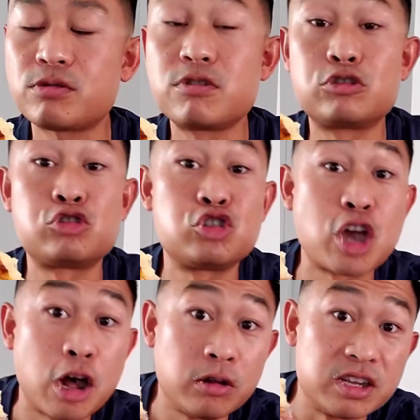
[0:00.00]
The
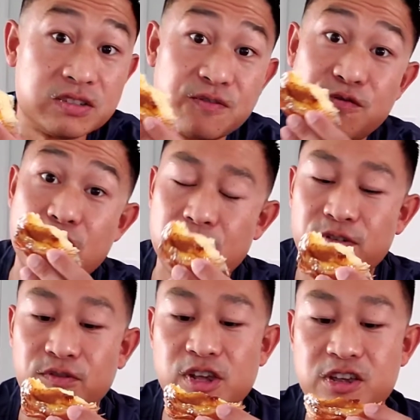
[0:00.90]
shell is very
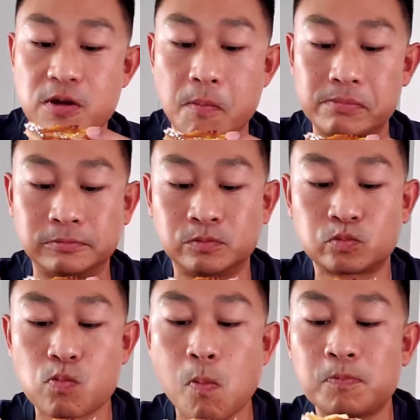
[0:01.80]
flaky.
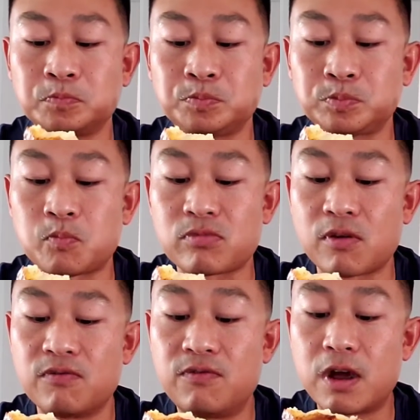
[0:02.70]

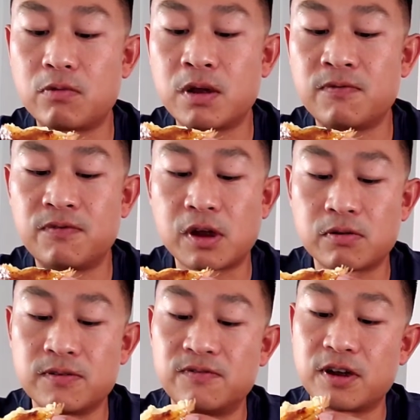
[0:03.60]
Very
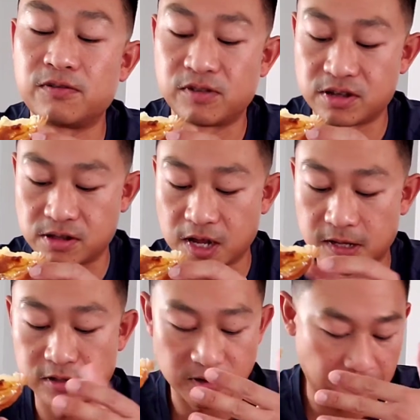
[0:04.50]
flaky. Like
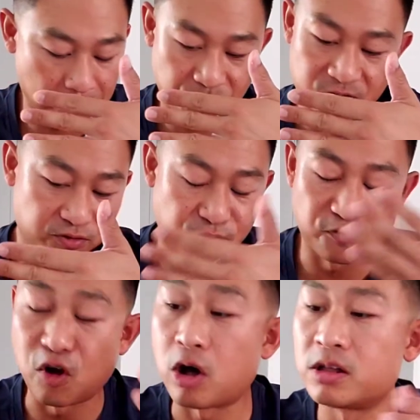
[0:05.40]
it's
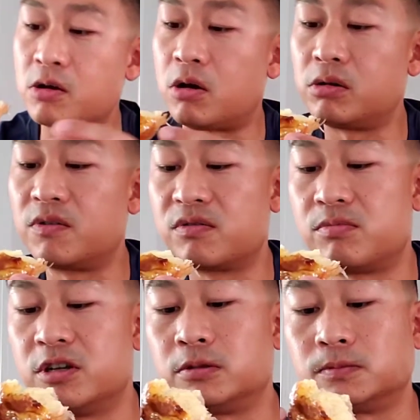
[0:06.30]
falling all over the
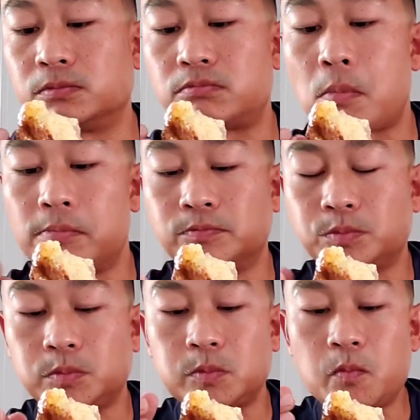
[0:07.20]
place.
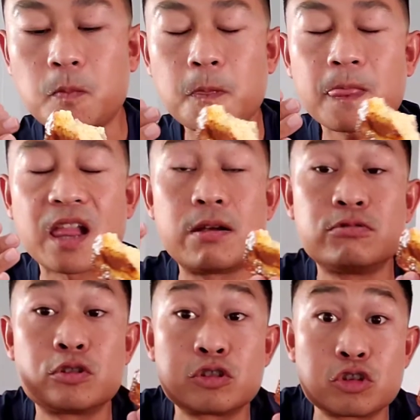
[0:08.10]

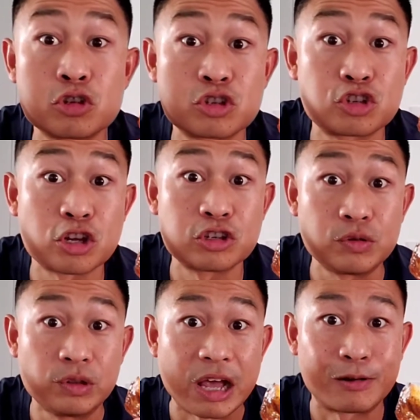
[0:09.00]
And there's such a
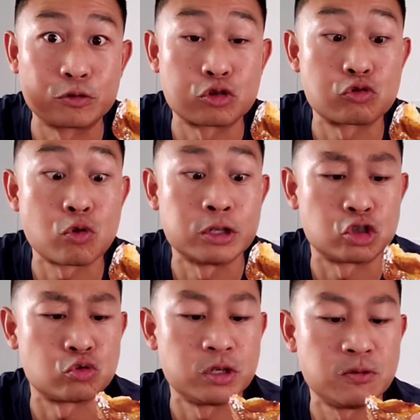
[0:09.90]
loud
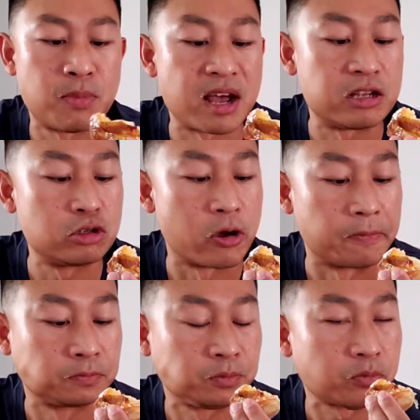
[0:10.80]
crunch when you bite into
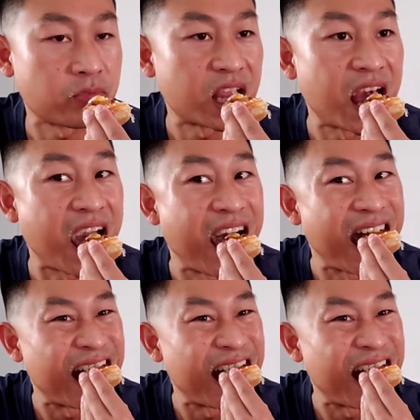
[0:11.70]
it. Like,